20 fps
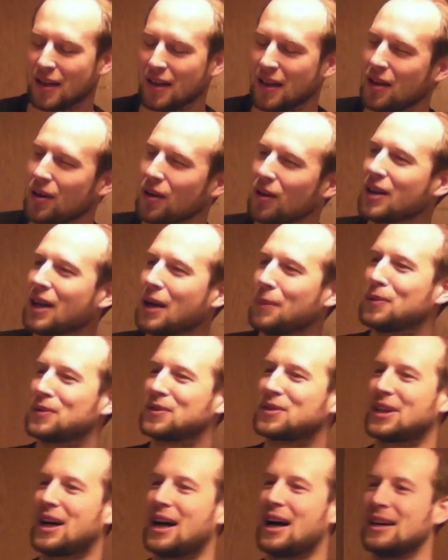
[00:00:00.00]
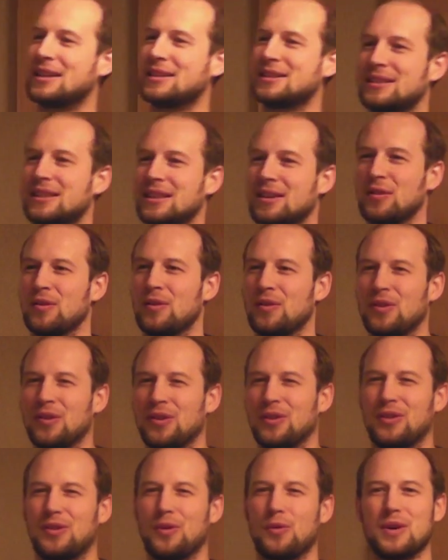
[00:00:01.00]
Here are a couple signs that
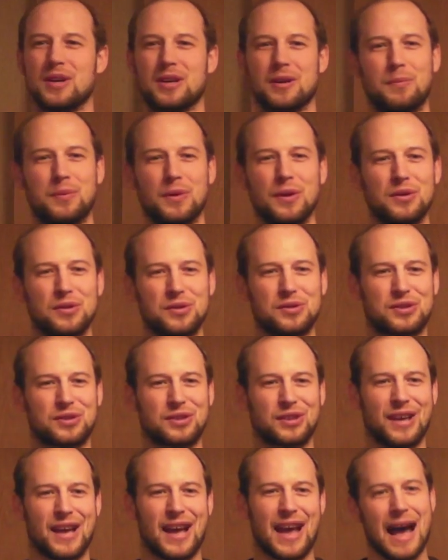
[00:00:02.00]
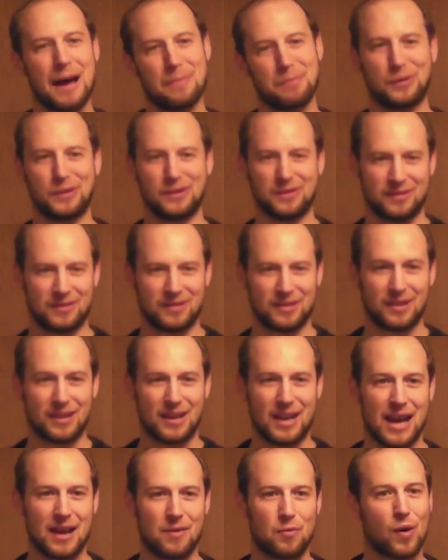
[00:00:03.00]
the winter blues happen,
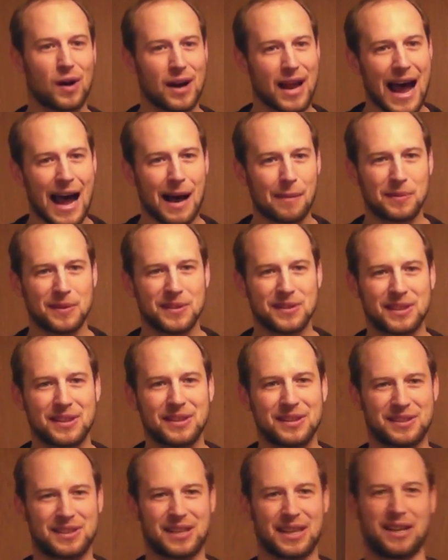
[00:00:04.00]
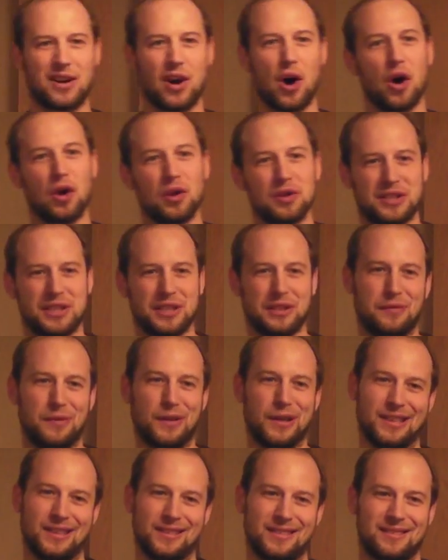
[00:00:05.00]
and what happens in the psychology of
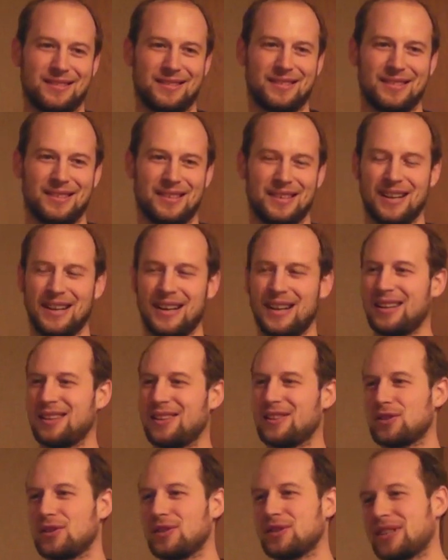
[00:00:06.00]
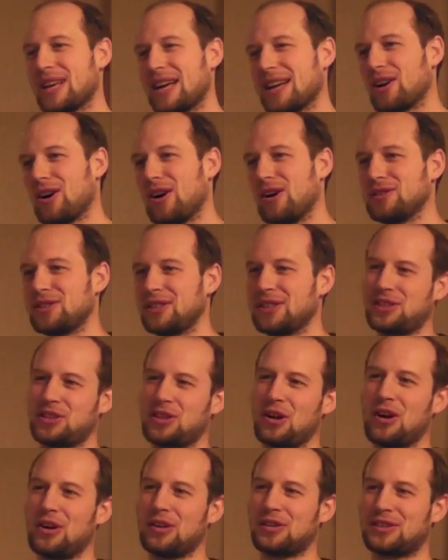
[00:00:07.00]
it. So the psychology
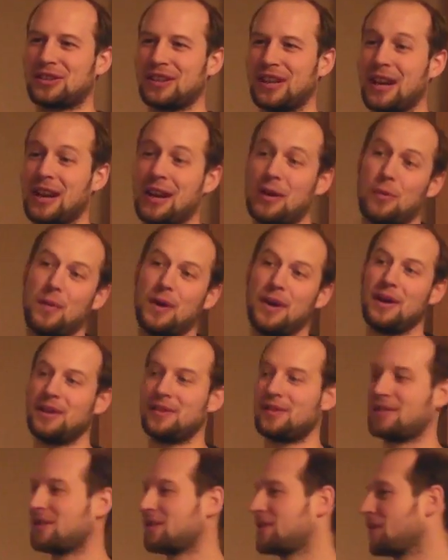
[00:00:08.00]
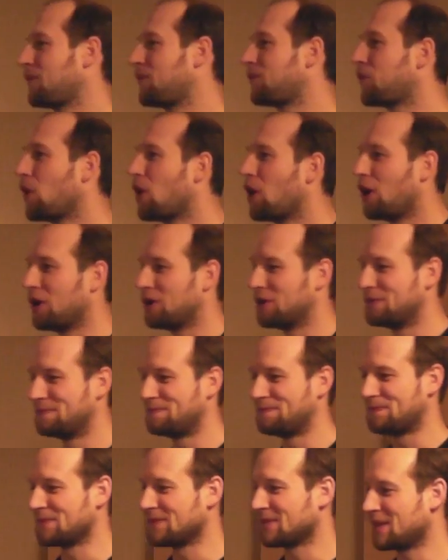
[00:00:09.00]
starts with the fall.
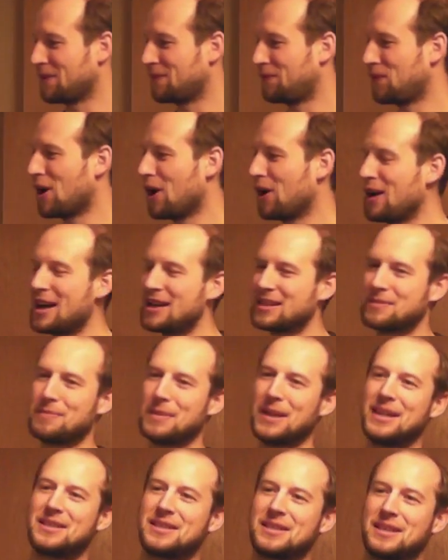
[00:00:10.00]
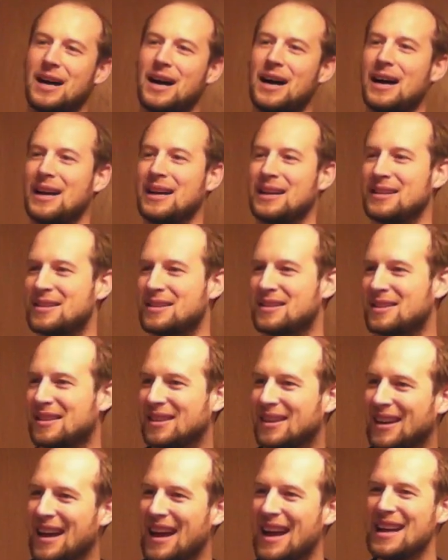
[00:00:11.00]
The fall has many signs.
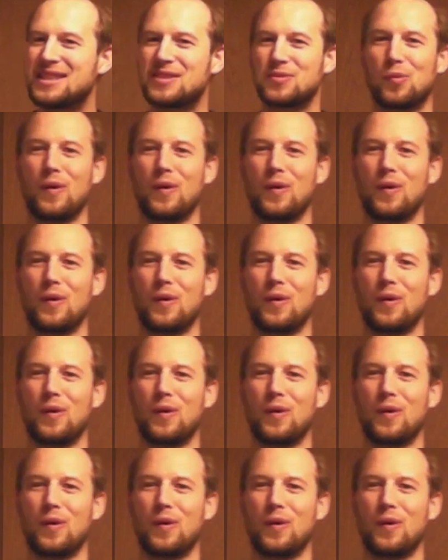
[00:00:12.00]
It's